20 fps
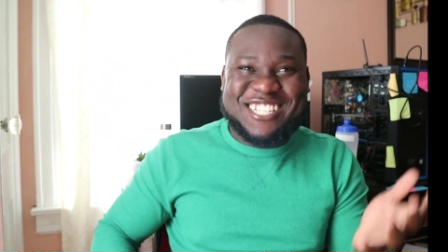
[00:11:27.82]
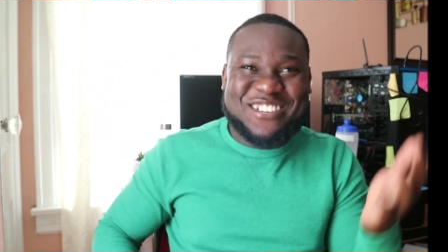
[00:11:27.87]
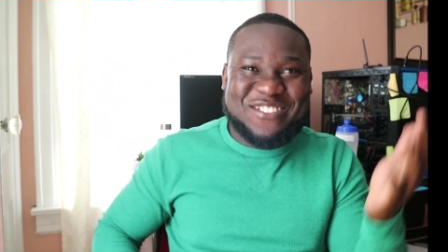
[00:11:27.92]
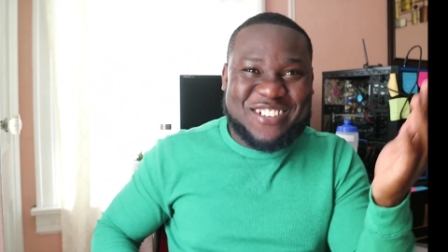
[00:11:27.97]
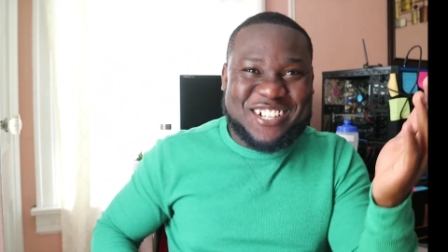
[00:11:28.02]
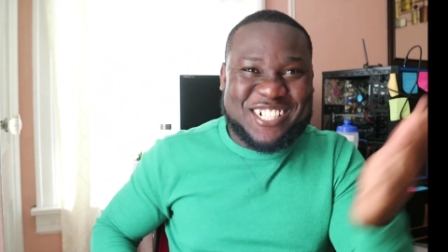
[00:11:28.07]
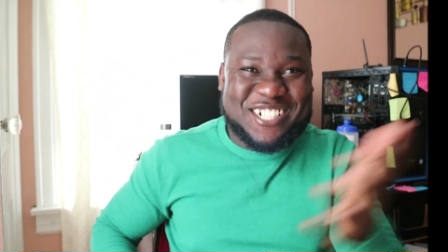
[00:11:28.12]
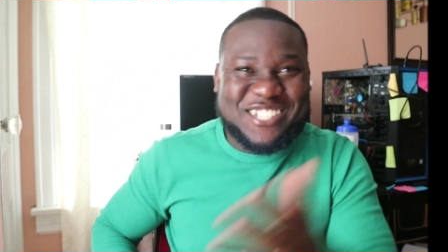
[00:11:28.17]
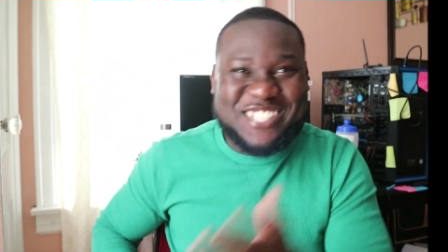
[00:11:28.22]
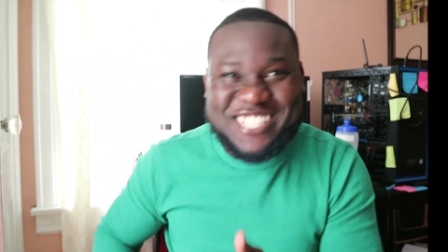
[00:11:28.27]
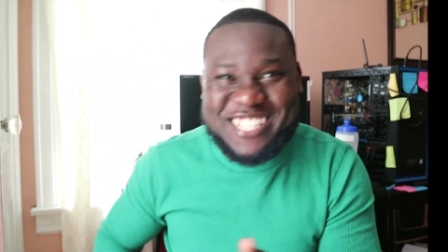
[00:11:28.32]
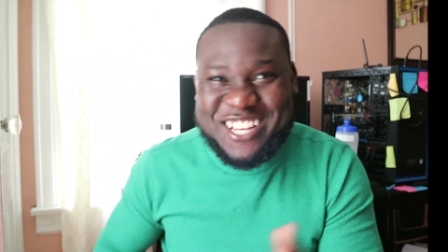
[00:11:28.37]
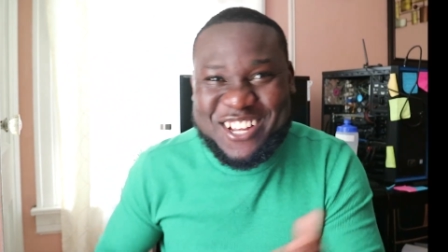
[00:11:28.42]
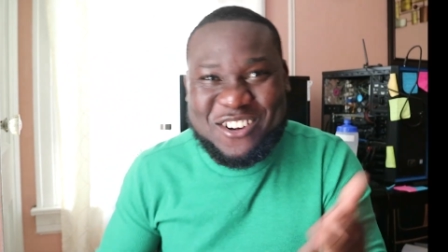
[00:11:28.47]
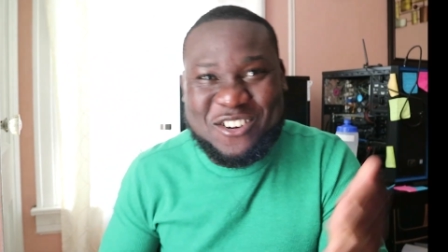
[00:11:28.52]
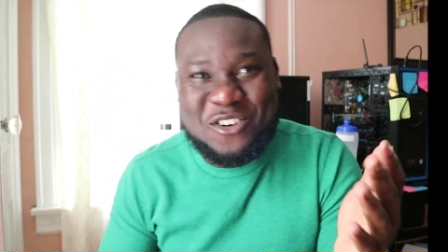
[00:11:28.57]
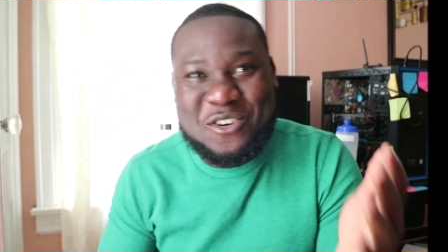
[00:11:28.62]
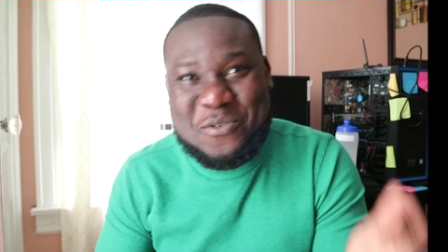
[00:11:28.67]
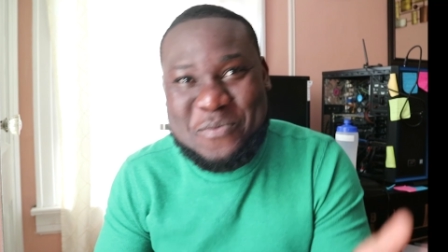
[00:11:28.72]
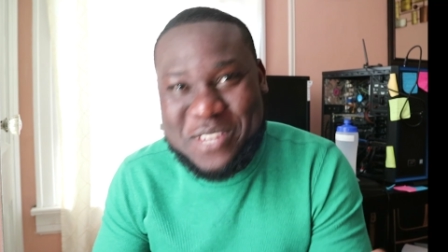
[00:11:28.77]
so make sure you say
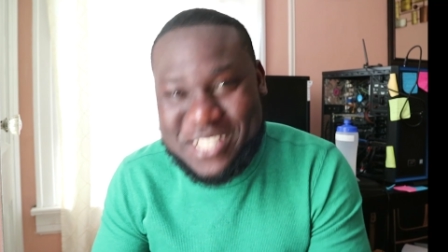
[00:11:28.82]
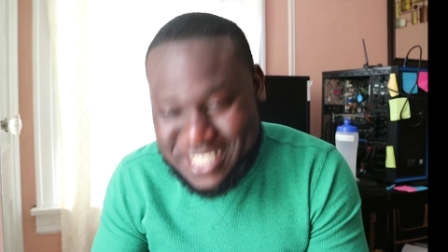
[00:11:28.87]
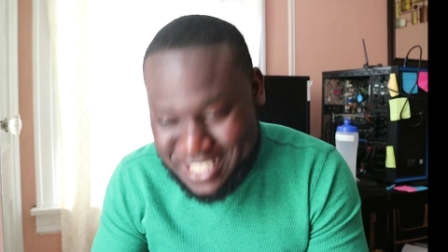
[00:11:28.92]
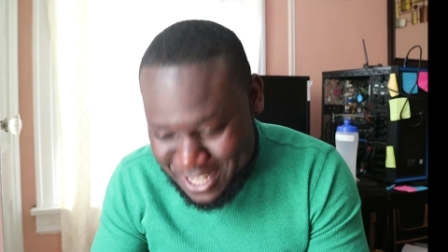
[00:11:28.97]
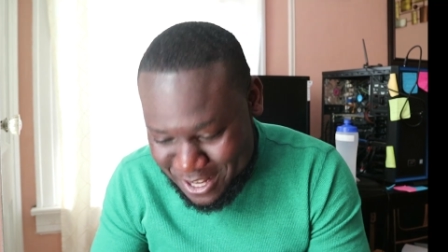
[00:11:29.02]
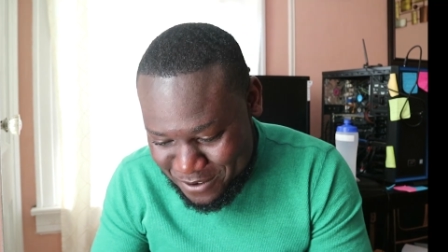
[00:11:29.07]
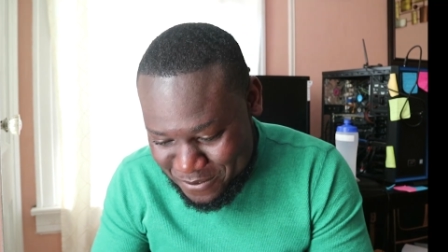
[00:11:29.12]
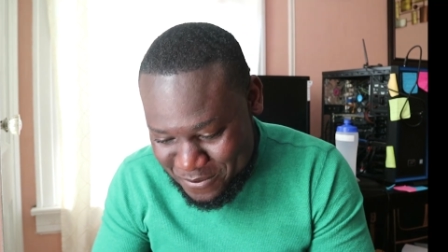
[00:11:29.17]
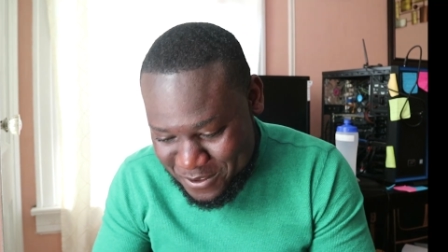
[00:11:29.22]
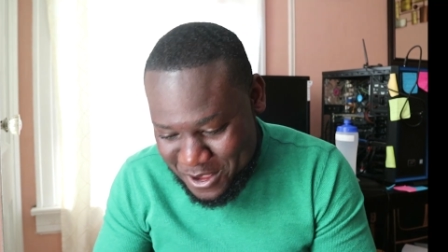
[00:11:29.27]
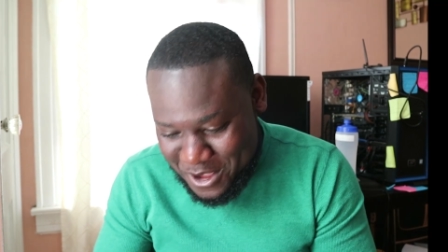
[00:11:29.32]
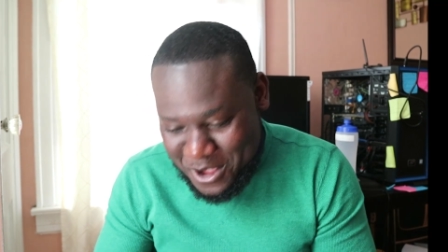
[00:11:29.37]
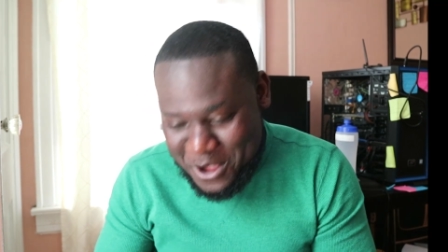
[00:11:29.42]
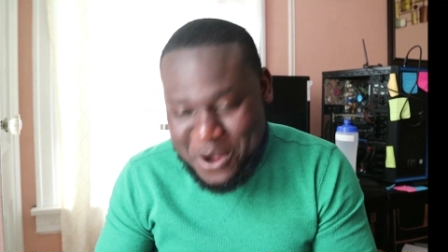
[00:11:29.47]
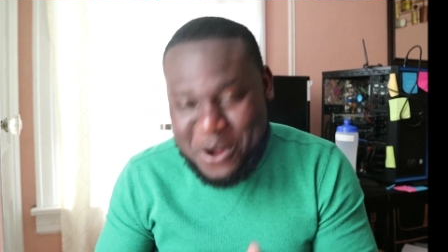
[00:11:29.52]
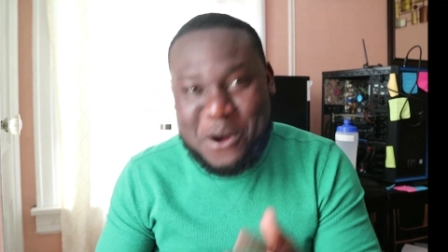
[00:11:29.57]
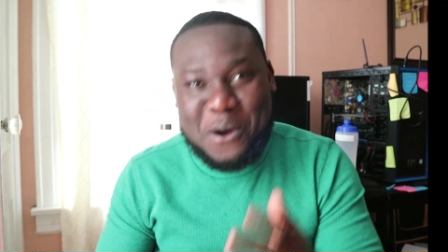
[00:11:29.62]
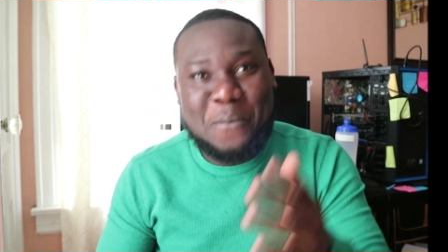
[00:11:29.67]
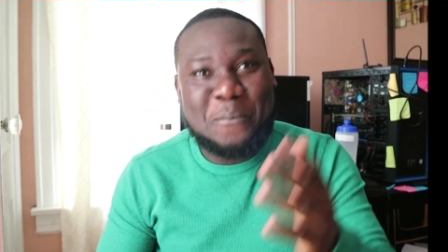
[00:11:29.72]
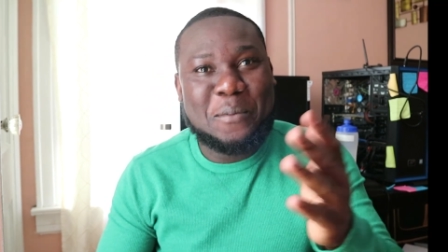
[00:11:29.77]
groom yourself
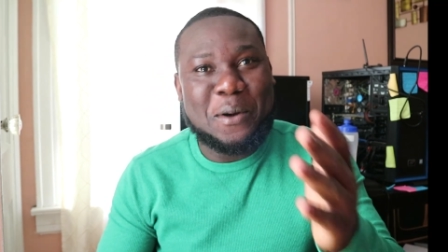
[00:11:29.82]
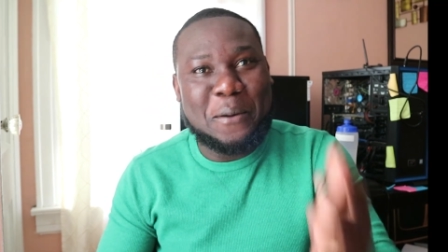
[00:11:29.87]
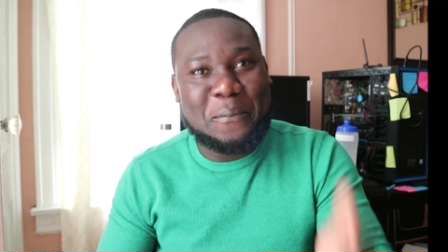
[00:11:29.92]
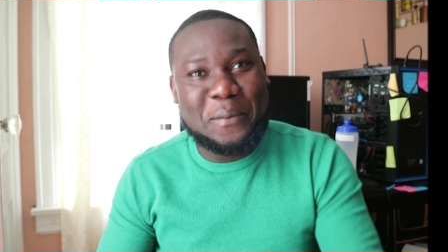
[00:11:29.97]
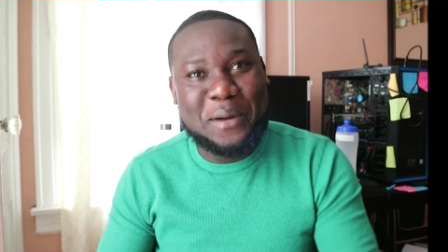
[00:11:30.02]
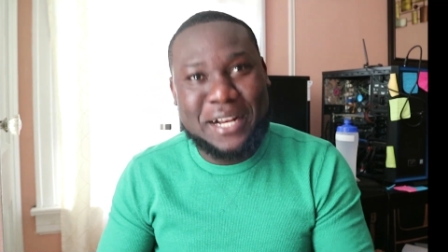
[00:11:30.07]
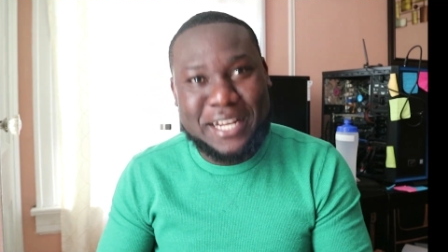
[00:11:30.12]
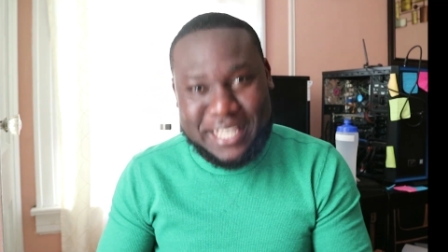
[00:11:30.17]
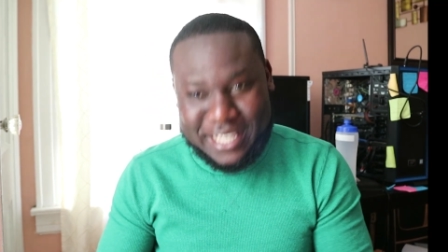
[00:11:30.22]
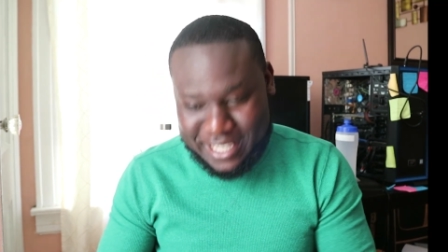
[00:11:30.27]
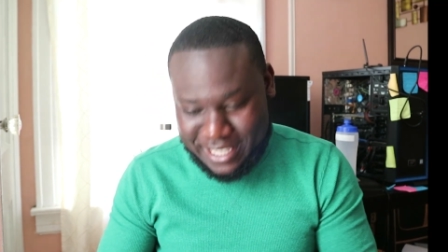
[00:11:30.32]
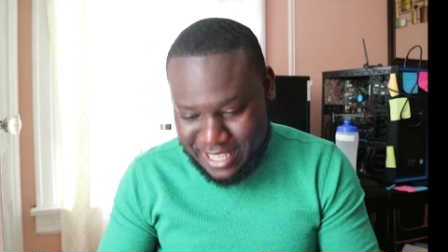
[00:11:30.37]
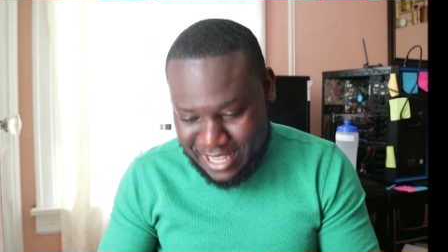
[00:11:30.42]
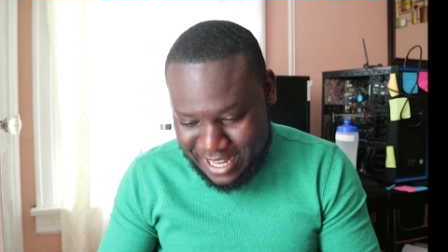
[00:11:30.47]
properly.